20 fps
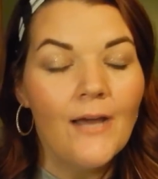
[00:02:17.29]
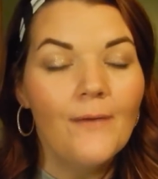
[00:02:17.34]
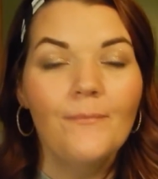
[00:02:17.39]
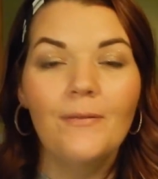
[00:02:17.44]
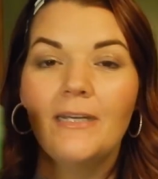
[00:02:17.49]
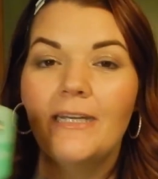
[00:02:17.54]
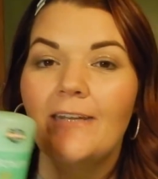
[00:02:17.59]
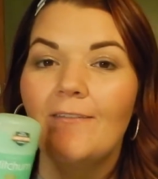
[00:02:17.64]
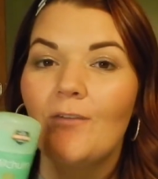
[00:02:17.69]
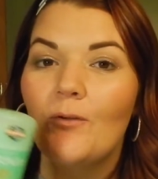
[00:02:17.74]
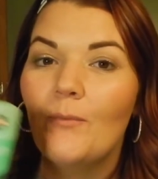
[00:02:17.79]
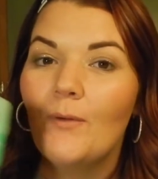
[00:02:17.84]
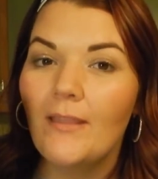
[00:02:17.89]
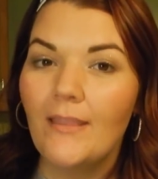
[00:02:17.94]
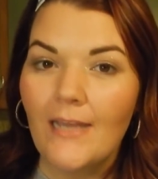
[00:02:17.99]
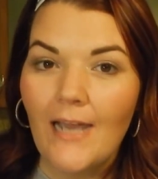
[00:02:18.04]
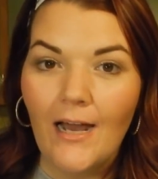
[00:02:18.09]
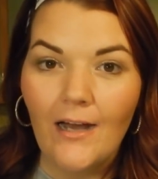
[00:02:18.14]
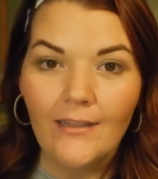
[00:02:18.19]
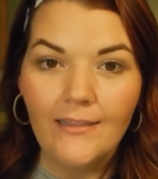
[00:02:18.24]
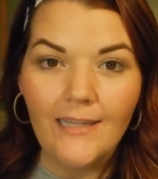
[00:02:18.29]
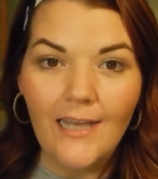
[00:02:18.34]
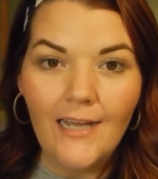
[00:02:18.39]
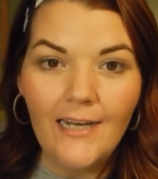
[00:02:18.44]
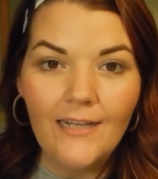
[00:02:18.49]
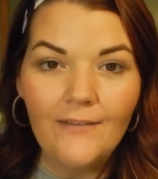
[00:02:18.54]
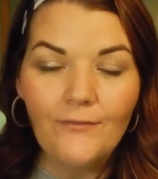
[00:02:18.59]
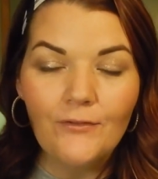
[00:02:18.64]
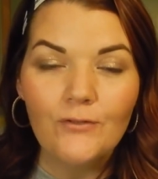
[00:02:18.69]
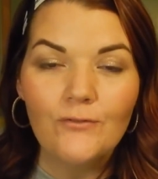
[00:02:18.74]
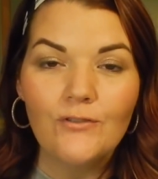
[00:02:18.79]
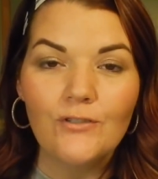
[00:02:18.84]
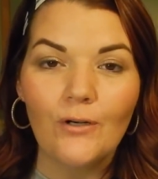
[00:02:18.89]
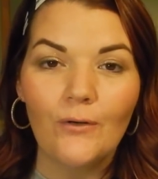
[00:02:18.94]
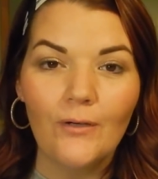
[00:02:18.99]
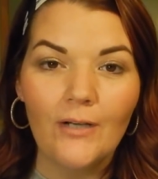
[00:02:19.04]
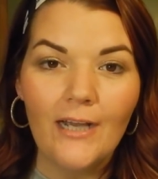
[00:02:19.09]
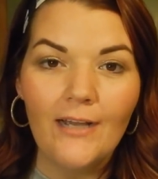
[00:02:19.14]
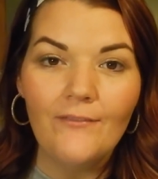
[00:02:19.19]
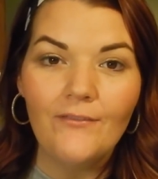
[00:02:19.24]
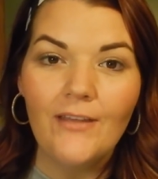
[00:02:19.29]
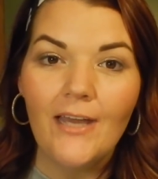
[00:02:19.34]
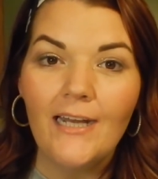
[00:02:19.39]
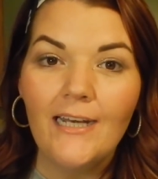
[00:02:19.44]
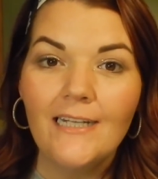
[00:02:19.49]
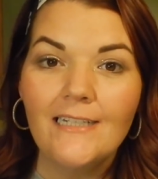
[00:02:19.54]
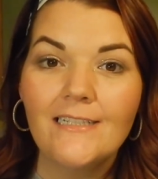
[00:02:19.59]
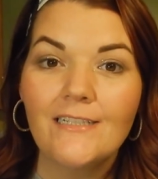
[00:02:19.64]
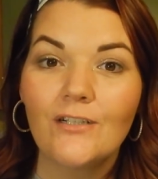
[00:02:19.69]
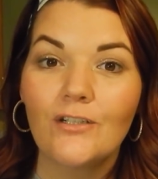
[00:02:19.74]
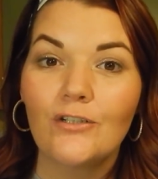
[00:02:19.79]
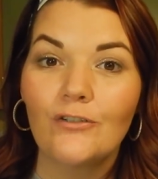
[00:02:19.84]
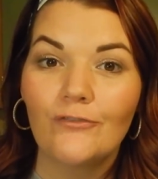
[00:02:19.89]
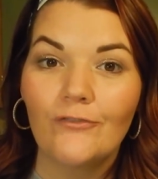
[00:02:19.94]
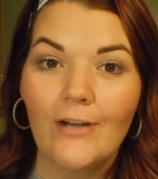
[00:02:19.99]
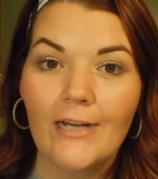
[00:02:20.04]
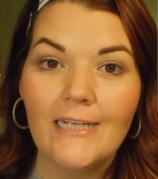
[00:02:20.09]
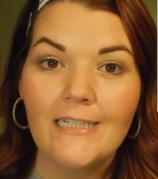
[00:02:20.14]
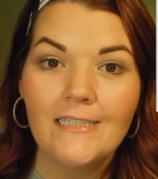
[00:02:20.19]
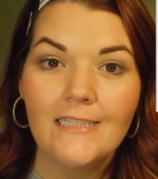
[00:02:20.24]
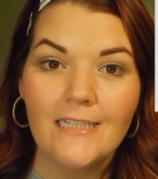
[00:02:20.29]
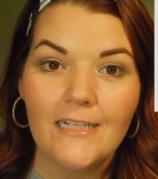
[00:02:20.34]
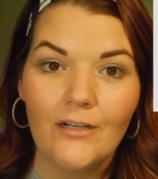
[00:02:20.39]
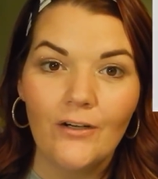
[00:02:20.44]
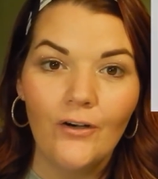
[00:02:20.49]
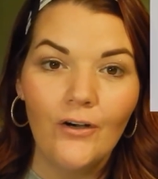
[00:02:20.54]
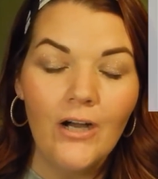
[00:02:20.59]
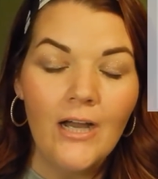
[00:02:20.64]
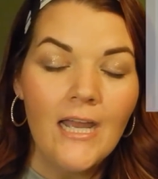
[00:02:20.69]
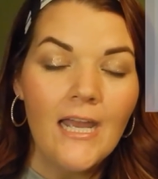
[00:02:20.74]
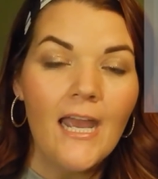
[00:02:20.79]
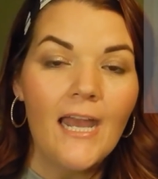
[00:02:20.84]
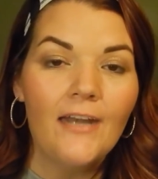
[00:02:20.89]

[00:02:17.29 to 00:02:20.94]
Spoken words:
but even without that, if you don't have that, it's a great deal.